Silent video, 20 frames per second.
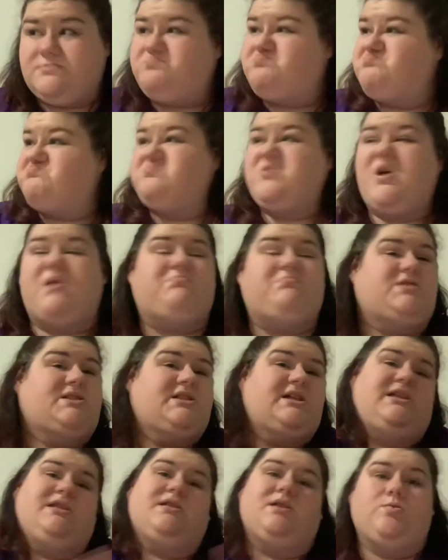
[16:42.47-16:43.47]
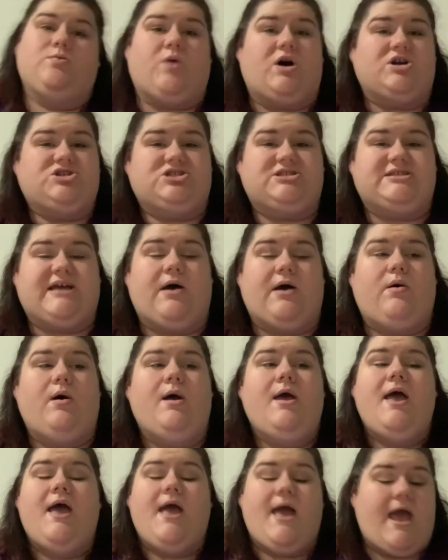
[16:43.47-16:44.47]
completely washes out
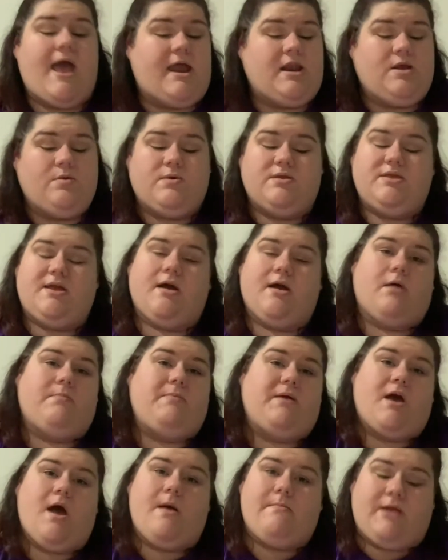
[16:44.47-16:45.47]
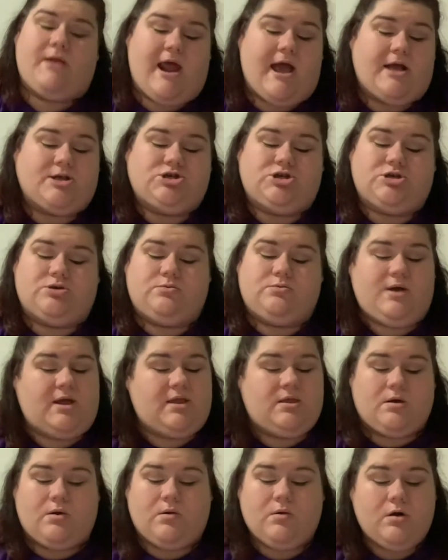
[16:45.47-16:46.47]
anyone that could be coming at you in
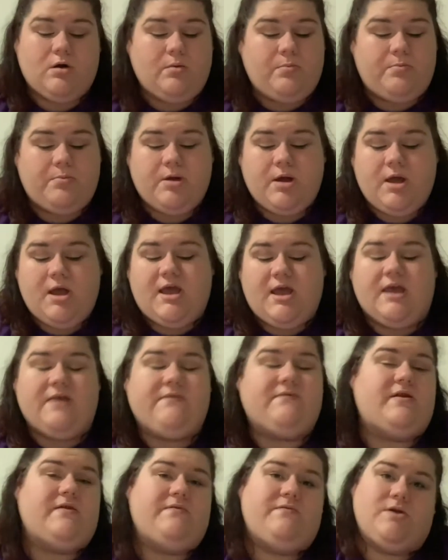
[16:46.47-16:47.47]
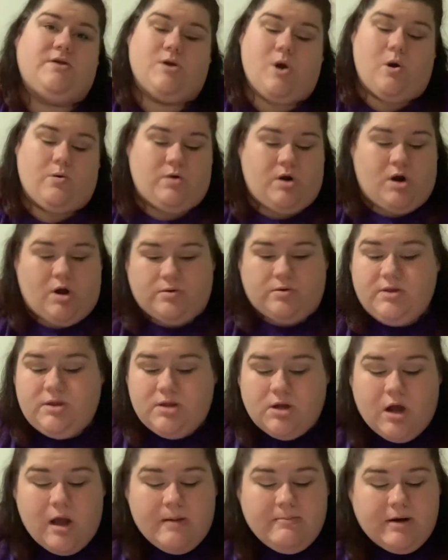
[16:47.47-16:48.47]
the group, even if you don't know that they're
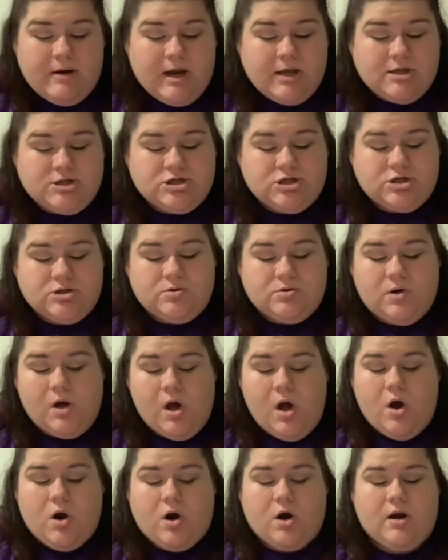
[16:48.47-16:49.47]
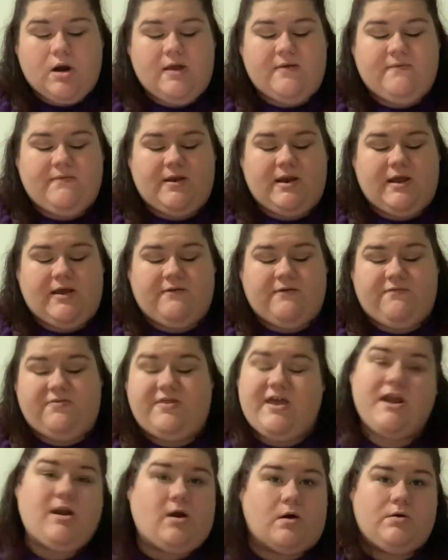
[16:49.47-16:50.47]
coming at you, or even if
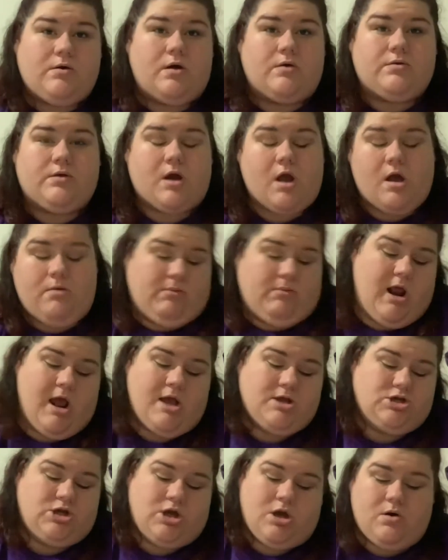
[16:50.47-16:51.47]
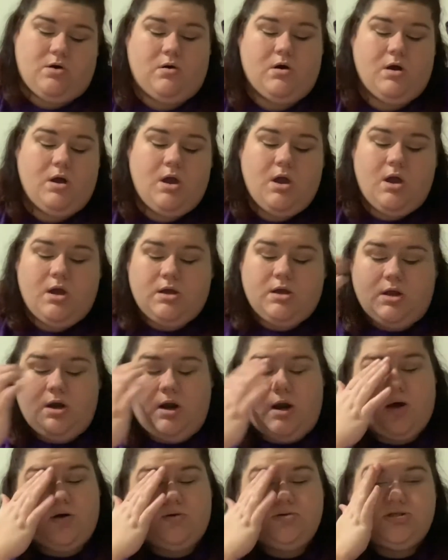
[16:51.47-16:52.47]
they don't know they're coming at you. You
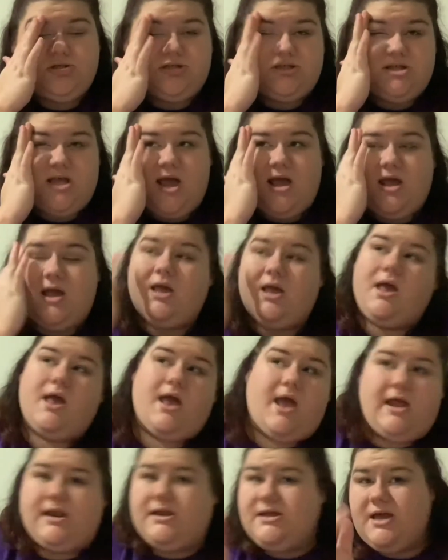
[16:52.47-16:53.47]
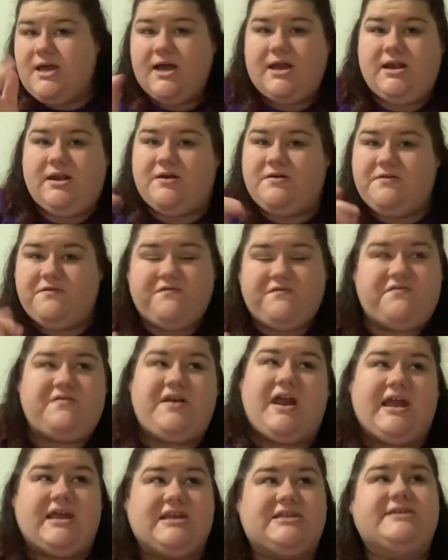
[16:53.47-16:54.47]
know, just like any kind of
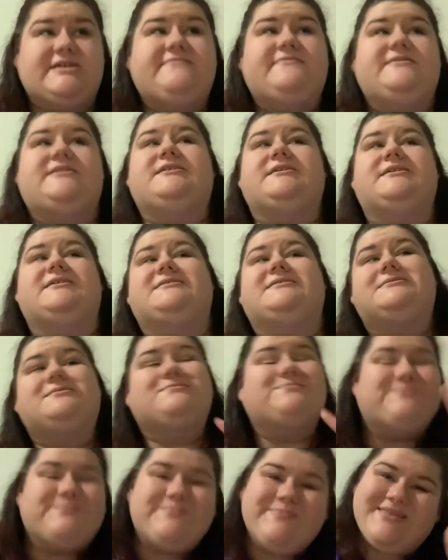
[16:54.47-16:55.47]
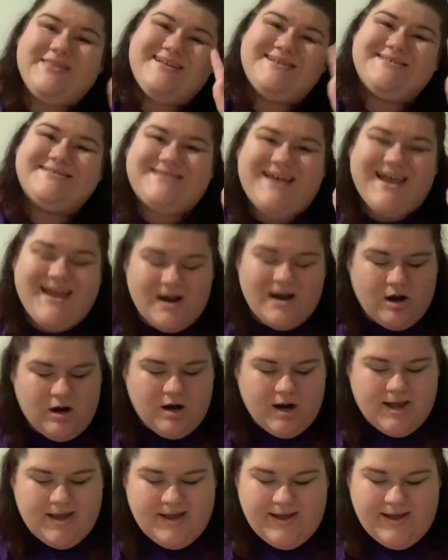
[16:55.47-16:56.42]
negativity is sayonara.